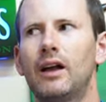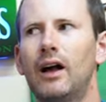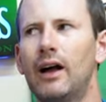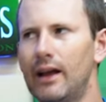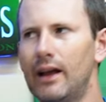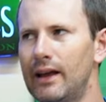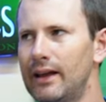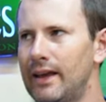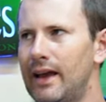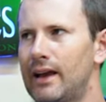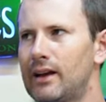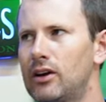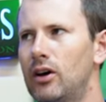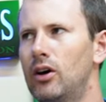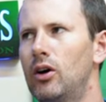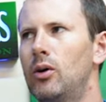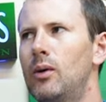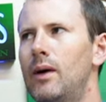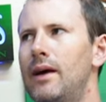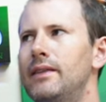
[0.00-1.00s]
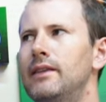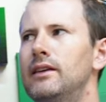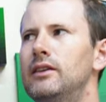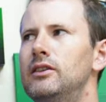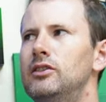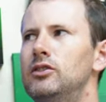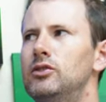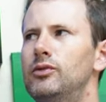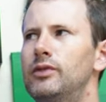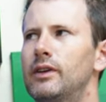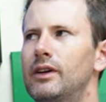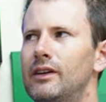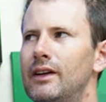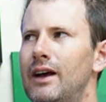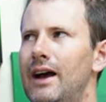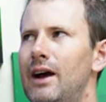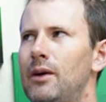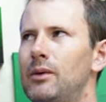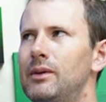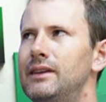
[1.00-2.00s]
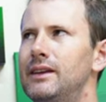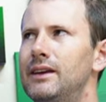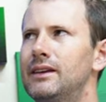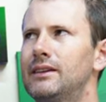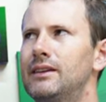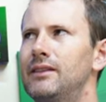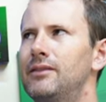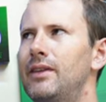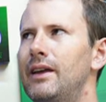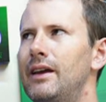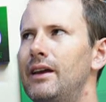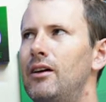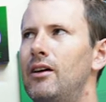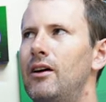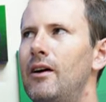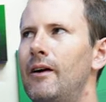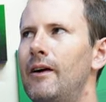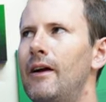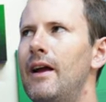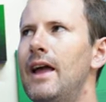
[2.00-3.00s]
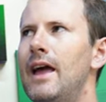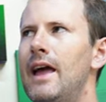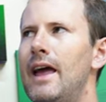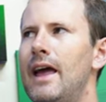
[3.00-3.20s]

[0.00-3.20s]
got a gecko and then you figured out how addictive they are,